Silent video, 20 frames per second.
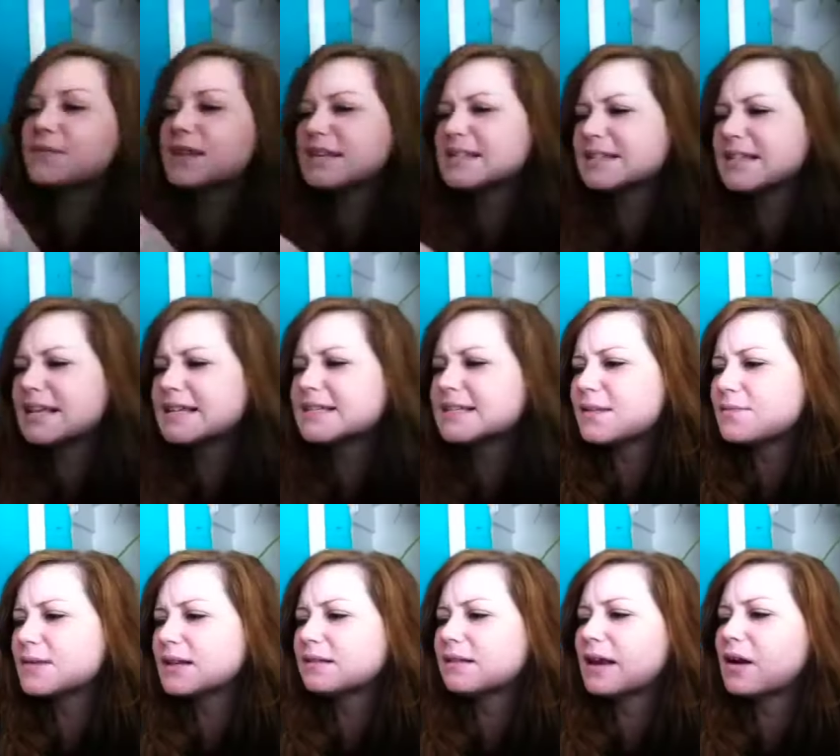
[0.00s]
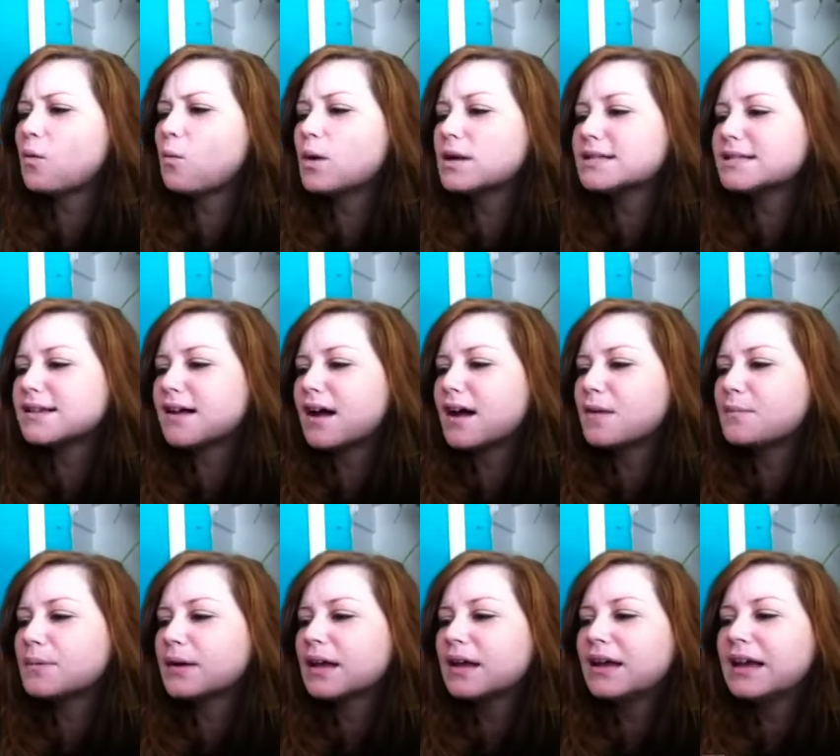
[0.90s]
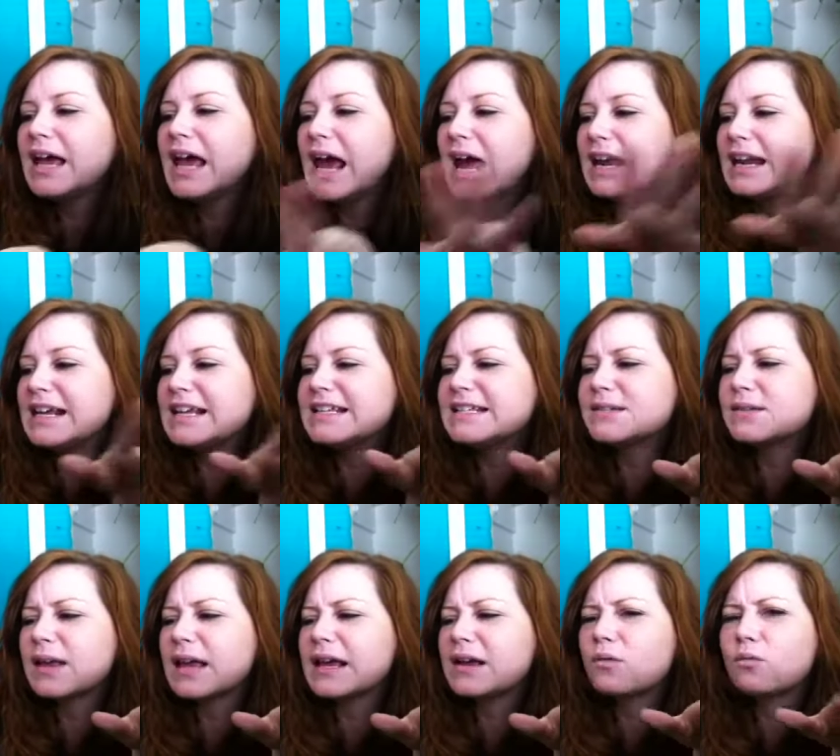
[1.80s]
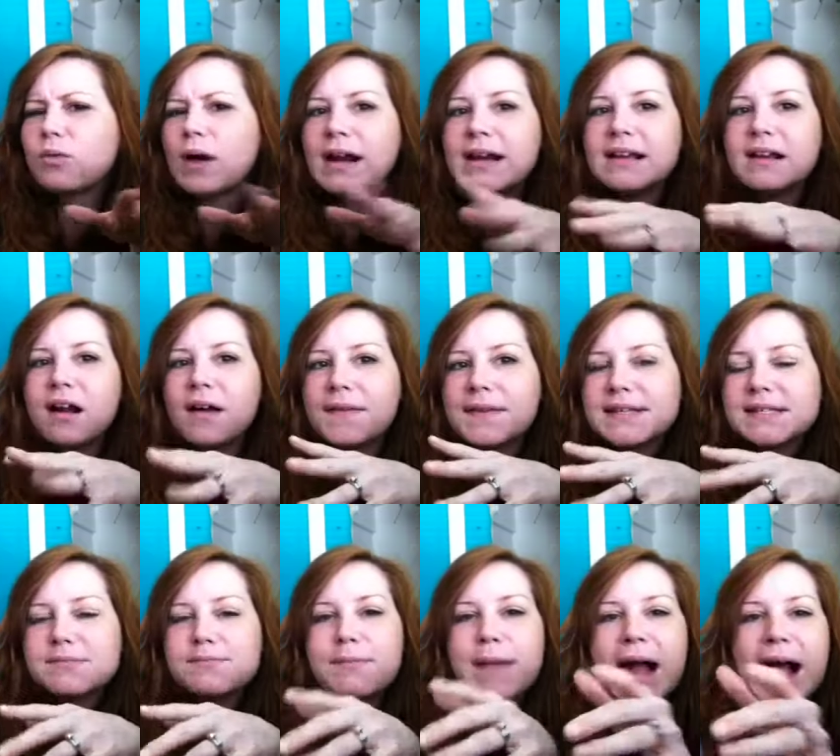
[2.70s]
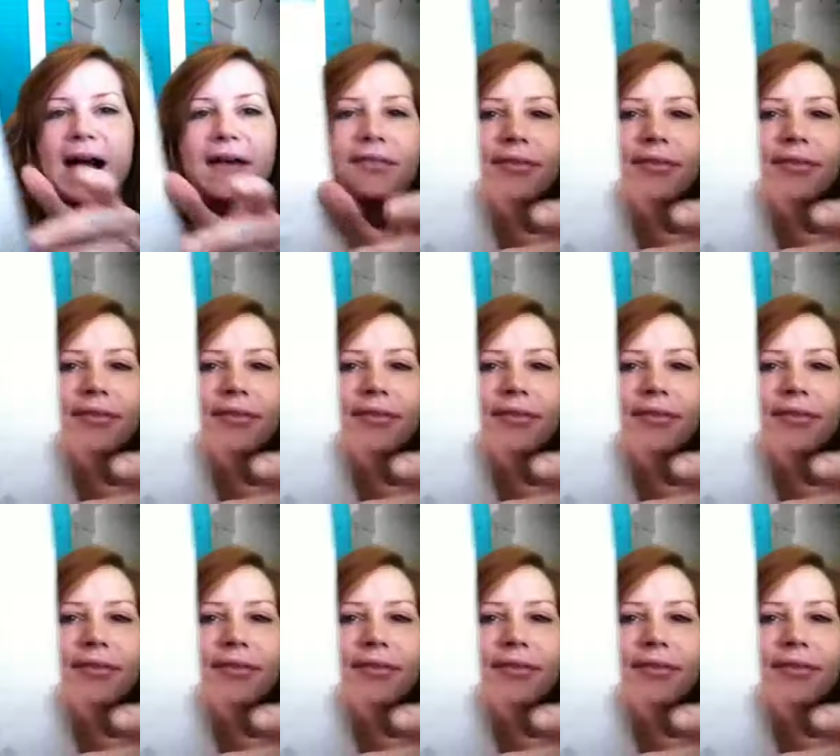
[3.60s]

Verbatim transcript: It says something like, what's up? And he's like writing all this math